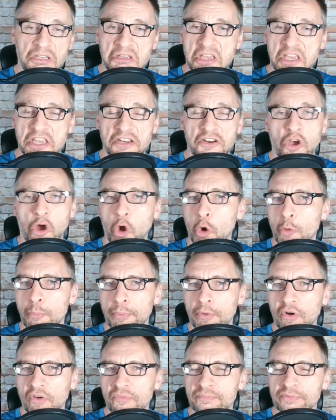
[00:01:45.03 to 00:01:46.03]
in hope
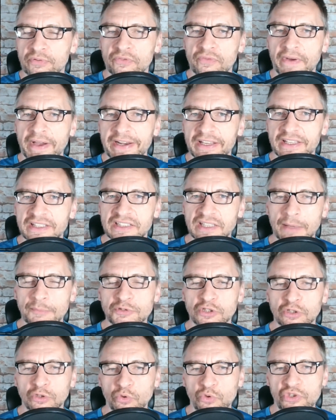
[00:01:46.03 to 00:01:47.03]
of providing some
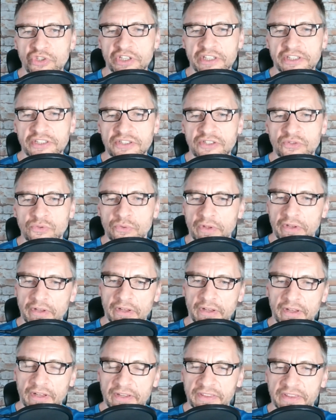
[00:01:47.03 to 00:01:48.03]
solutions to
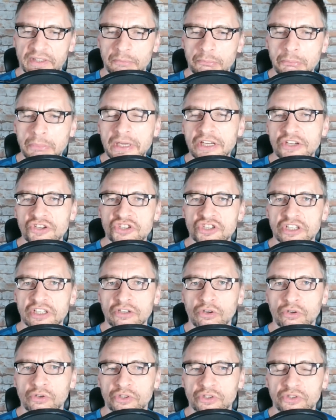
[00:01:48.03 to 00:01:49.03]
the
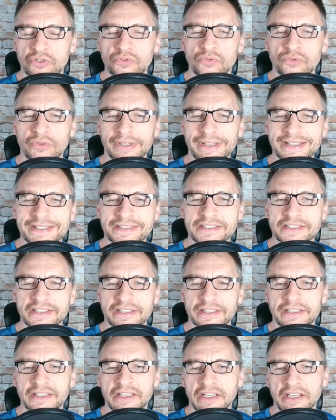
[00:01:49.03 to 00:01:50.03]
diminishing or to
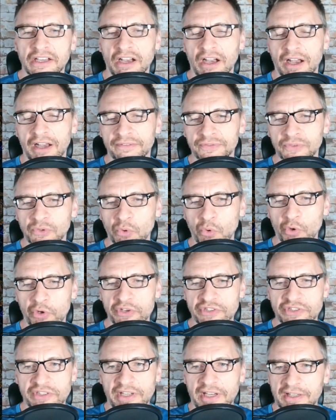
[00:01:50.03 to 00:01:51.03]
lessening of
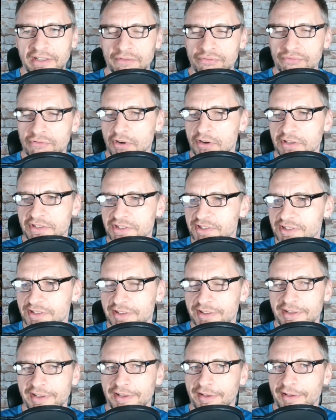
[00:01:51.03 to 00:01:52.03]
noise across
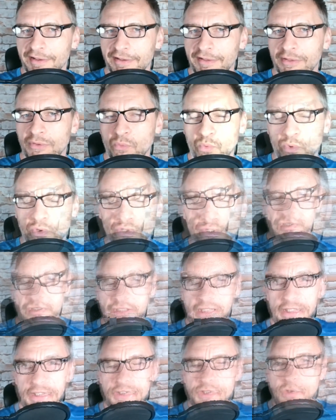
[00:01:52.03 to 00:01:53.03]
the world.
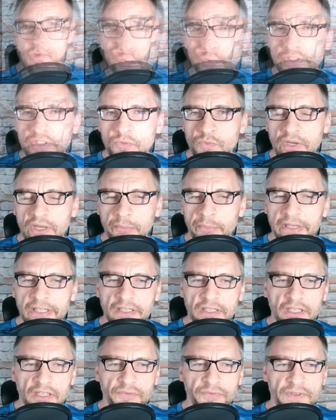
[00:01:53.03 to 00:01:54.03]
So the reason why I'm
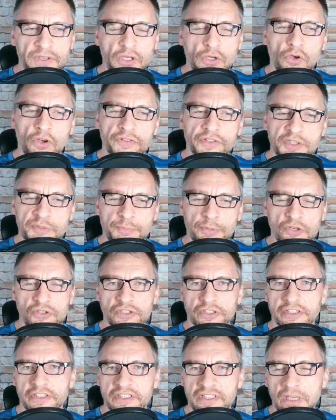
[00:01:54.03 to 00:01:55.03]
making a video on this
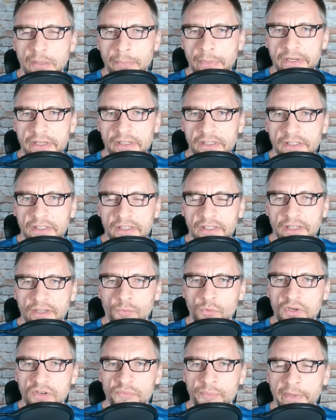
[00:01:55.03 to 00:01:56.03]
project is somebody,
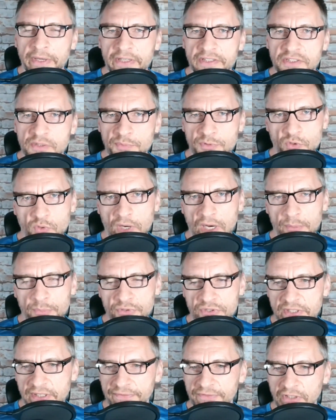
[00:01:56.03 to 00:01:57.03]
one of my
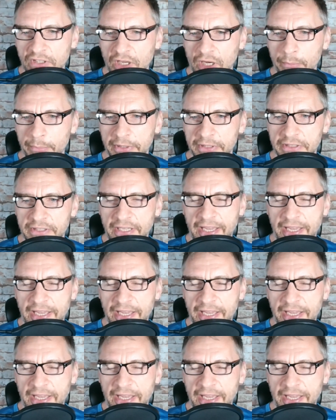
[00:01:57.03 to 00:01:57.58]
subscribers, left a comment